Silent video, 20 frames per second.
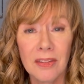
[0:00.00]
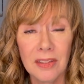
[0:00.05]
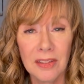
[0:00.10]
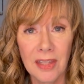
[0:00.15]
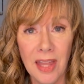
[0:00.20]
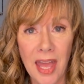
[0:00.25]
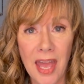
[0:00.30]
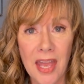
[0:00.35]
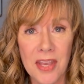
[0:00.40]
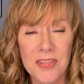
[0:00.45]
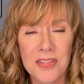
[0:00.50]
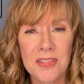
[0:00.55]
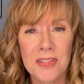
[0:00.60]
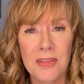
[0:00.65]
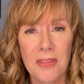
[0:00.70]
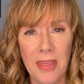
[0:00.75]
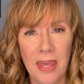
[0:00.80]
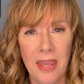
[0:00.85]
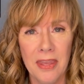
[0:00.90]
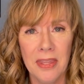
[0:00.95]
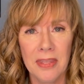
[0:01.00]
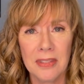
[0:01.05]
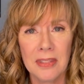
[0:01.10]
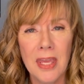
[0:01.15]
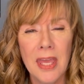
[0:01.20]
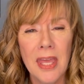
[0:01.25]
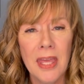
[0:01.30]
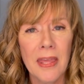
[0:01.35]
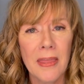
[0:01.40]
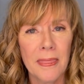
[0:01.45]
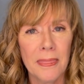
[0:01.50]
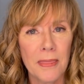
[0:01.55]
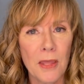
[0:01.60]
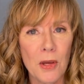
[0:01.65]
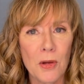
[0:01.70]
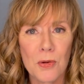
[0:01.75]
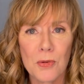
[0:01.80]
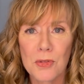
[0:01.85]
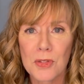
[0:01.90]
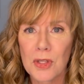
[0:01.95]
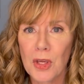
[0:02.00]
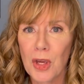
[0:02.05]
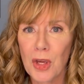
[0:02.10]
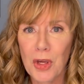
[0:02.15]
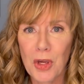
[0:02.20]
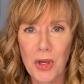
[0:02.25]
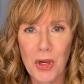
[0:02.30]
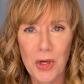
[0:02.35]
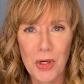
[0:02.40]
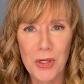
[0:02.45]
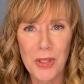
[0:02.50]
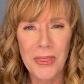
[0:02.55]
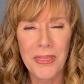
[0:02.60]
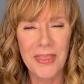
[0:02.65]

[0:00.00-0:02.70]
less than those good